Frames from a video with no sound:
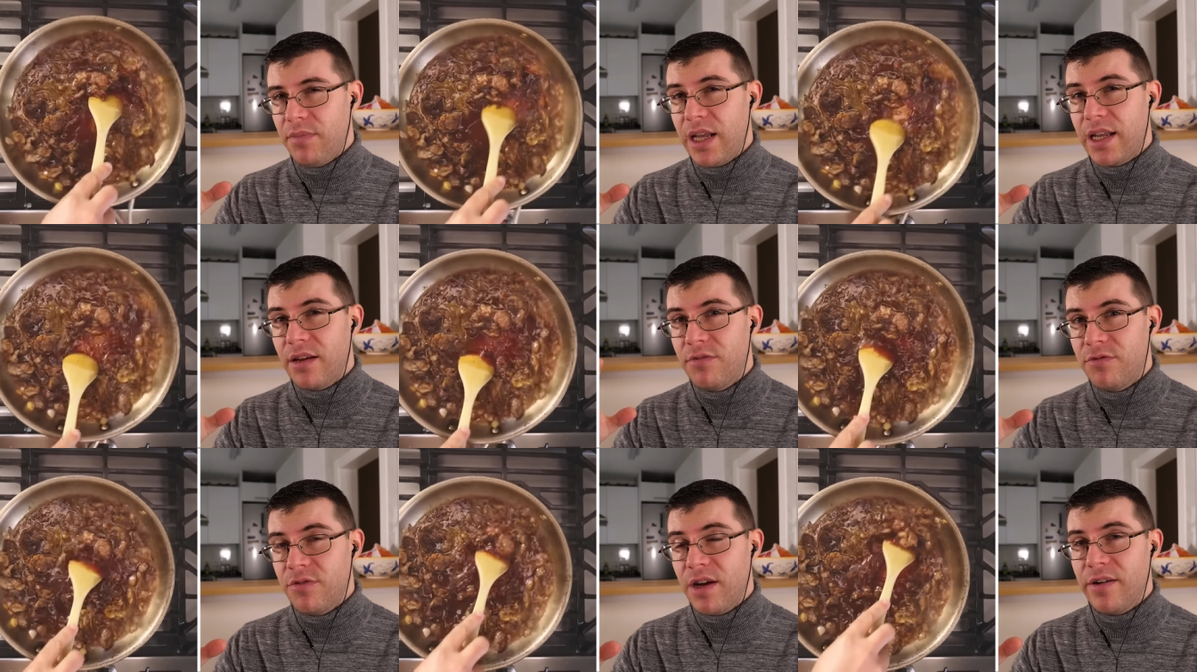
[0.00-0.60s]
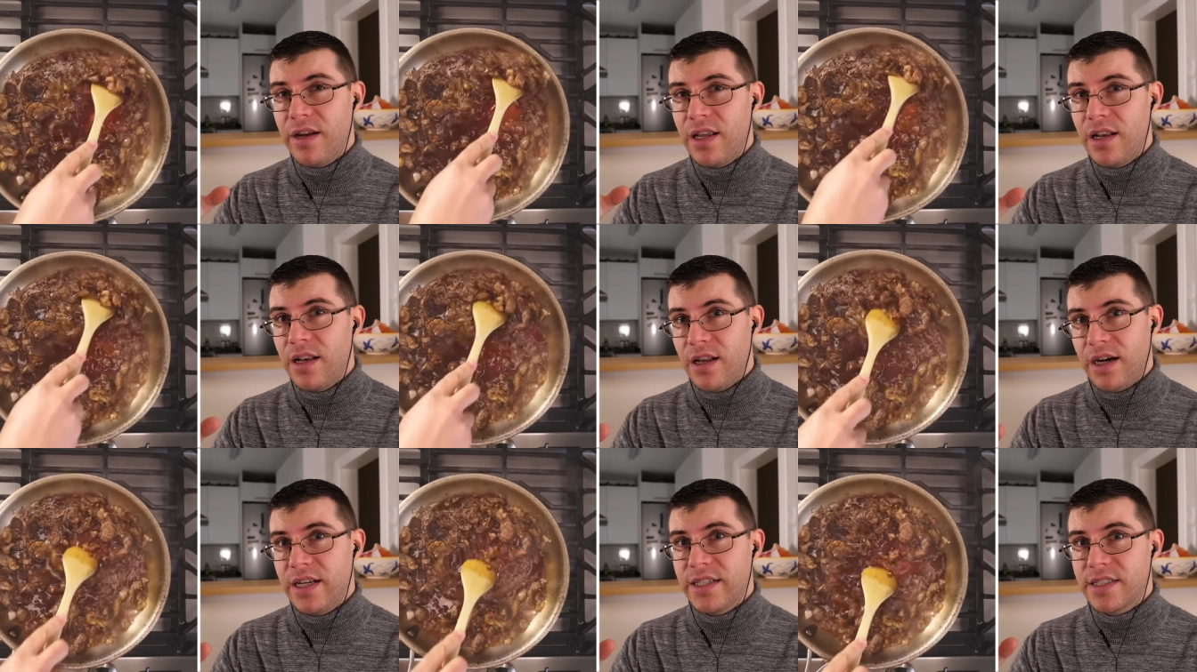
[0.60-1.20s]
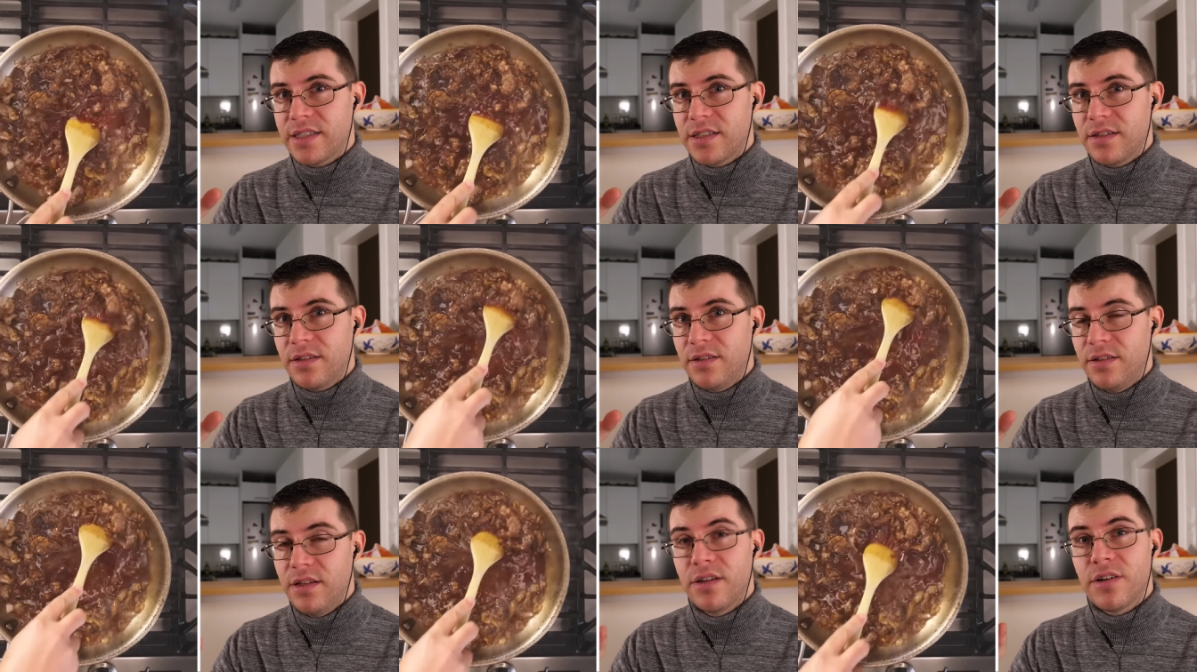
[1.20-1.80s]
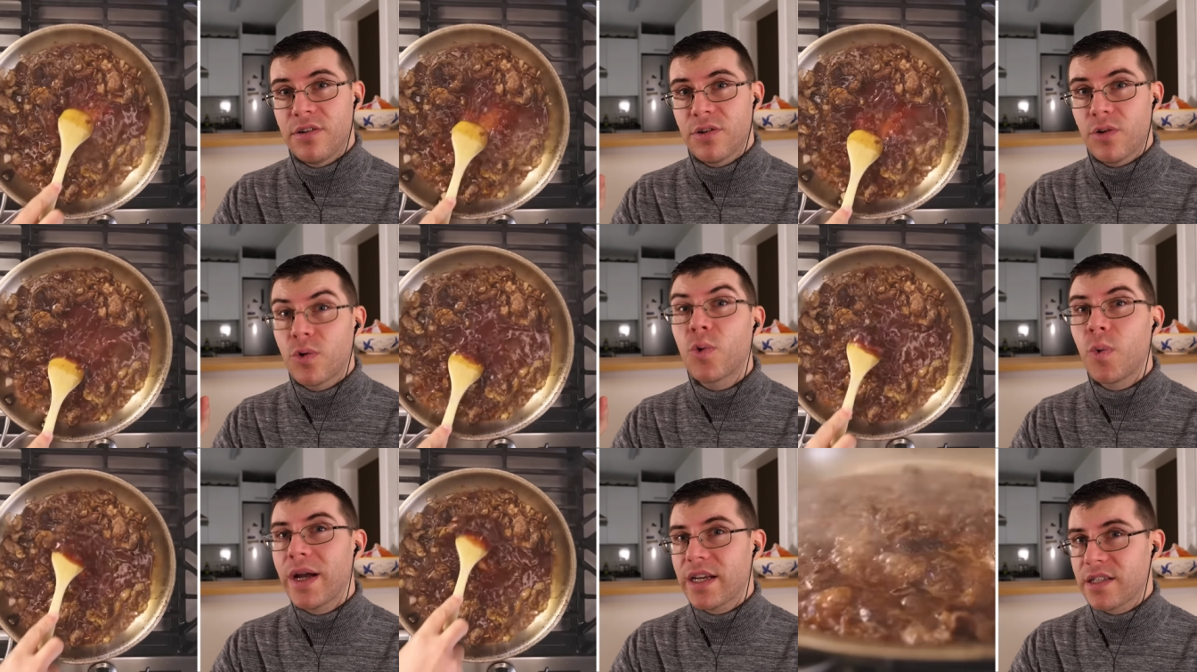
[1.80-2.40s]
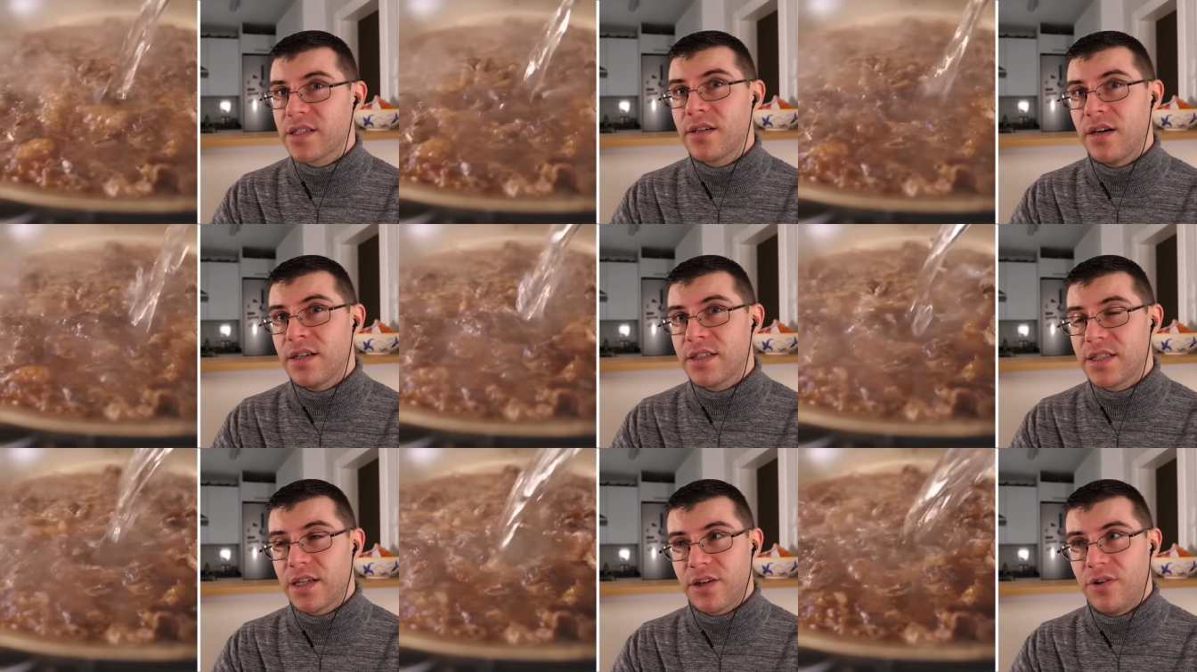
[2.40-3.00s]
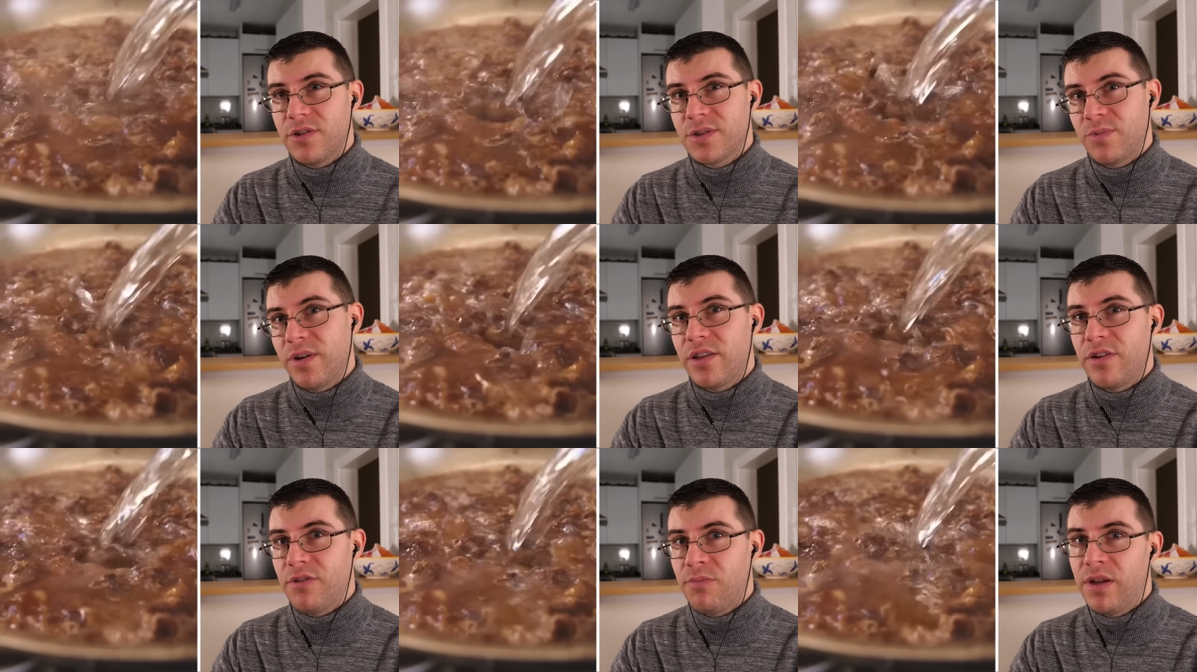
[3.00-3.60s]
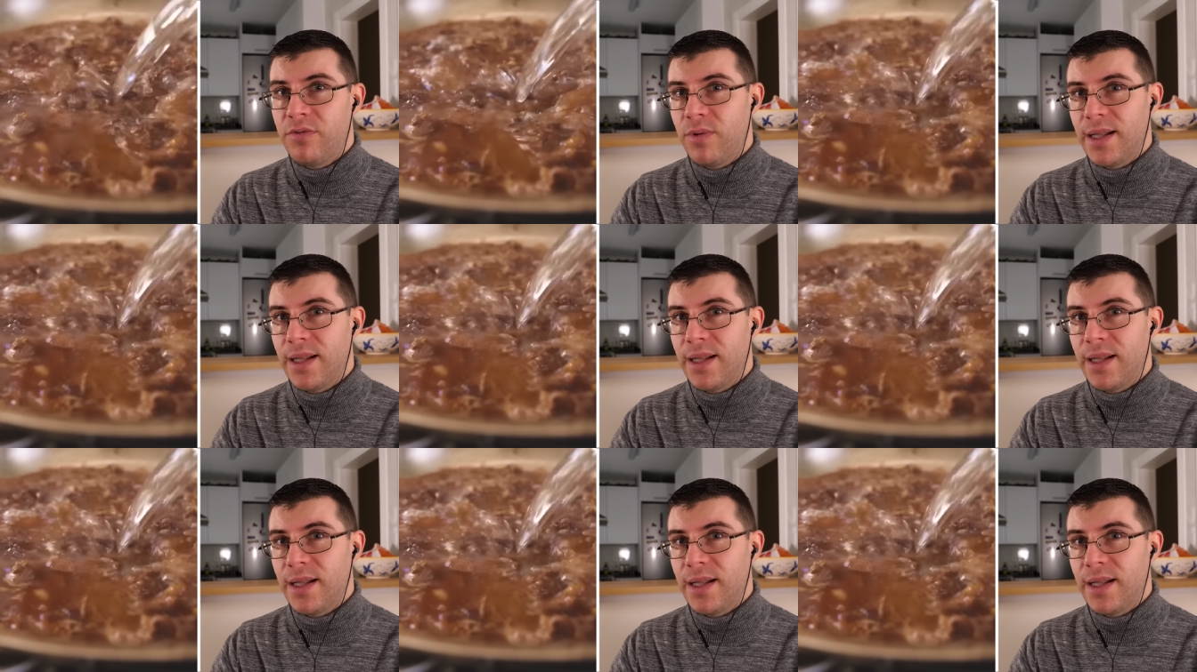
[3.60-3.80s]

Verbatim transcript: make a very nice little quick sauce that goes with your beef